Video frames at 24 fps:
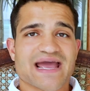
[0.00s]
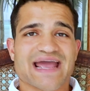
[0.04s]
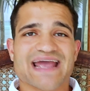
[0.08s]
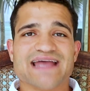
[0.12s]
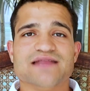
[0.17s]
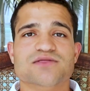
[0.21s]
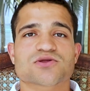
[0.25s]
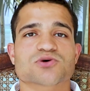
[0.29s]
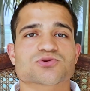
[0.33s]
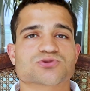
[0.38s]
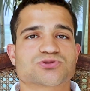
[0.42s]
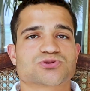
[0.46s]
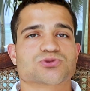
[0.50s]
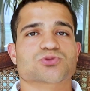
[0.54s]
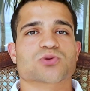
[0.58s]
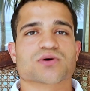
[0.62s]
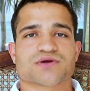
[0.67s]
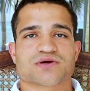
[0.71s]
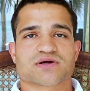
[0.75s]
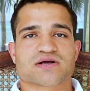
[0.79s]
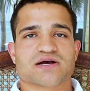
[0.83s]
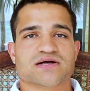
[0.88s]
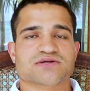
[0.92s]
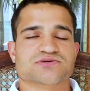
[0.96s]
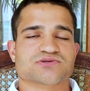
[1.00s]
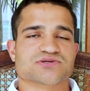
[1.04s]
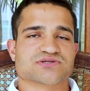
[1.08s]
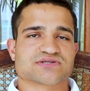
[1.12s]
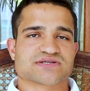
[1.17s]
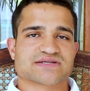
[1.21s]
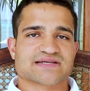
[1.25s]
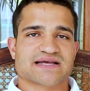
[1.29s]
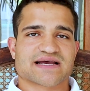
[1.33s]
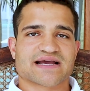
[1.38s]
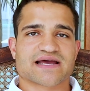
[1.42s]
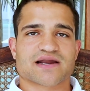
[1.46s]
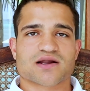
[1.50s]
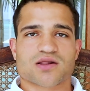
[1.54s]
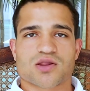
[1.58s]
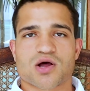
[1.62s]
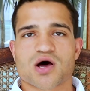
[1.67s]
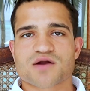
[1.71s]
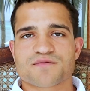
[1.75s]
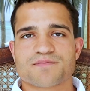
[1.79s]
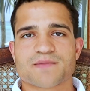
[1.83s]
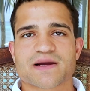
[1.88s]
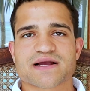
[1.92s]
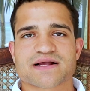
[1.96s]
in those two other countries, because I get a
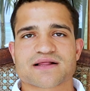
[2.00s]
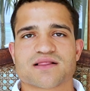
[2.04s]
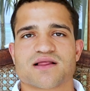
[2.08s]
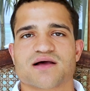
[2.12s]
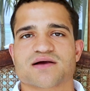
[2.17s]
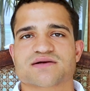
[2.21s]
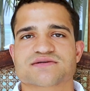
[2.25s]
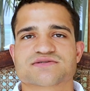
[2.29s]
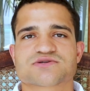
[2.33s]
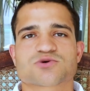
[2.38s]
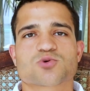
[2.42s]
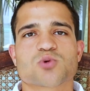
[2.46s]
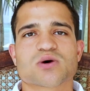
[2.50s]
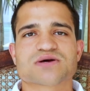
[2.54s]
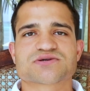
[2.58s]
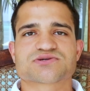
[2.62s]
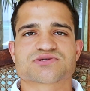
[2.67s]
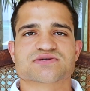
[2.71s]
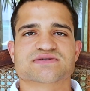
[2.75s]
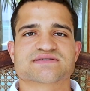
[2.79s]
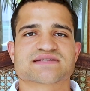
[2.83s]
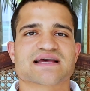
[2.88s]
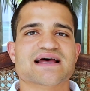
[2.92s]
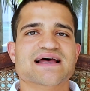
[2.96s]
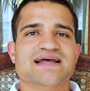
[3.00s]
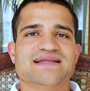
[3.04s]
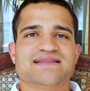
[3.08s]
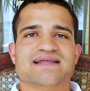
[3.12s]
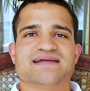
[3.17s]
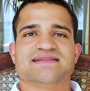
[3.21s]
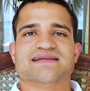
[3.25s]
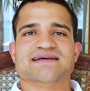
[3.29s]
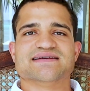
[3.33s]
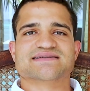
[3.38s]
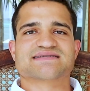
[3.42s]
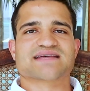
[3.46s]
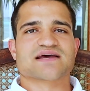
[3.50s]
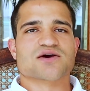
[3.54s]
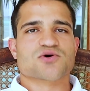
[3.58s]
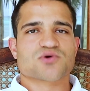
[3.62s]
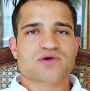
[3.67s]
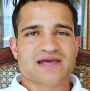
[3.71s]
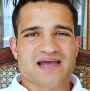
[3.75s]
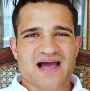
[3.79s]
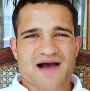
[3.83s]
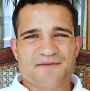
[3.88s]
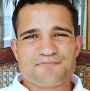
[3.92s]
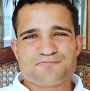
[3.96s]
lot of my clients questions that they say,
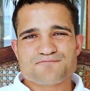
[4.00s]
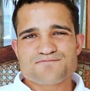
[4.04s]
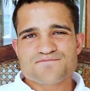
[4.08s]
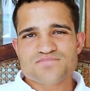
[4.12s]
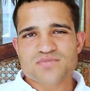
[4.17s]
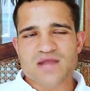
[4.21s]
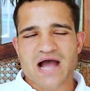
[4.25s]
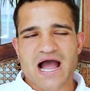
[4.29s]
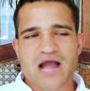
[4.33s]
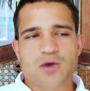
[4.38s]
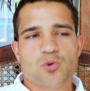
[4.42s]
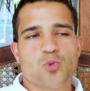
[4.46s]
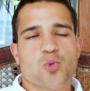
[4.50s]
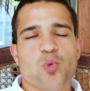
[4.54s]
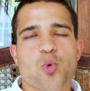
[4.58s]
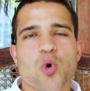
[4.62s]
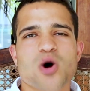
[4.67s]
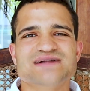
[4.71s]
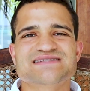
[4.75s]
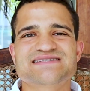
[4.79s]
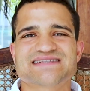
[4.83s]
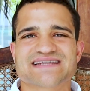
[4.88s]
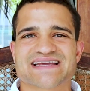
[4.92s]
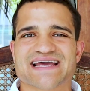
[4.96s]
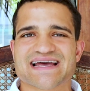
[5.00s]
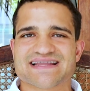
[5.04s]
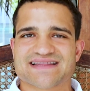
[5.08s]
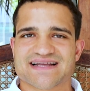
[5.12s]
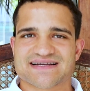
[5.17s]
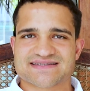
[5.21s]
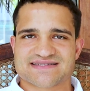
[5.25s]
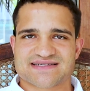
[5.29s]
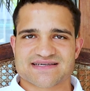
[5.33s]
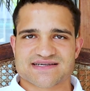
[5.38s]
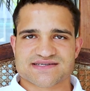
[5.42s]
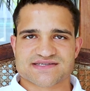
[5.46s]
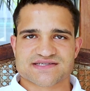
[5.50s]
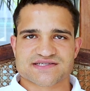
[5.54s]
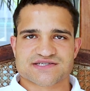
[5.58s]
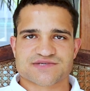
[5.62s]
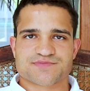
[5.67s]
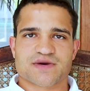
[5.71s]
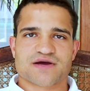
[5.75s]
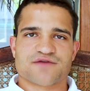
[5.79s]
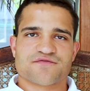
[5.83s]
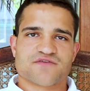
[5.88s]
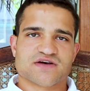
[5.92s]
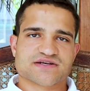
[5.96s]
okay, I want to get that citizenship
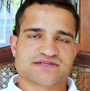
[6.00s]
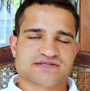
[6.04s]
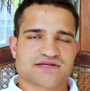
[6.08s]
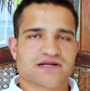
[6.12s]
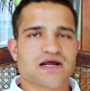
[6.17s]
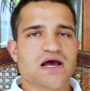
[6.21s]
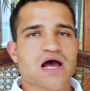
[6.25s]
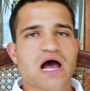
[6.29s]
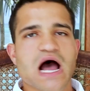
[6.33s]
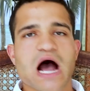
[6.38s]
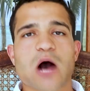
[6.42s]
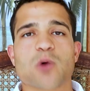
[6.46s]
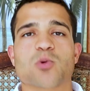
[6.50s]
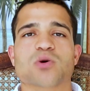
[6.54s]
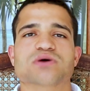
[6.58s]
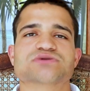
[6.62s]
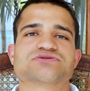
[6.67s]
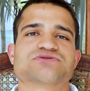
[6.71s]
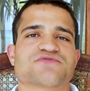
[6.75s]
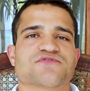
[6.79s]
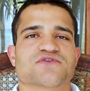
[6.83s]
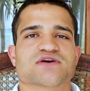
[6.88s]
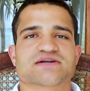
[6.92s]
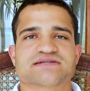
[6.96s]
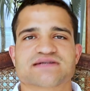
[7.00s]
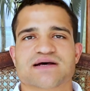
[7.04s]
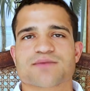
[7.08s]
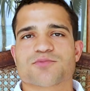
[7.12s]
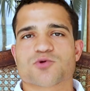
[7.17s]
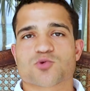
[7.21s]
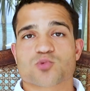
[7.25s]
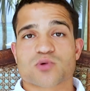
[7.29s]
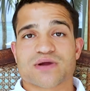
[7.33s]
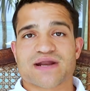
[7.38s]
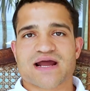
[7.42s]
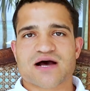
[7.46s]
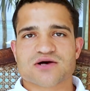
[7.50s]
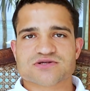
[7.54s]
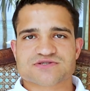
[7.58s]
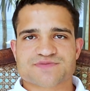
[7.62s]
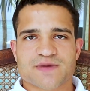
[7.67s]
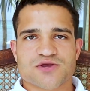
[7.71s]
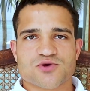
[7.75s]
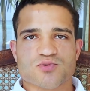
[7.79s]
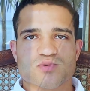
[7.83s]
by investment. I want to, for example, renounce my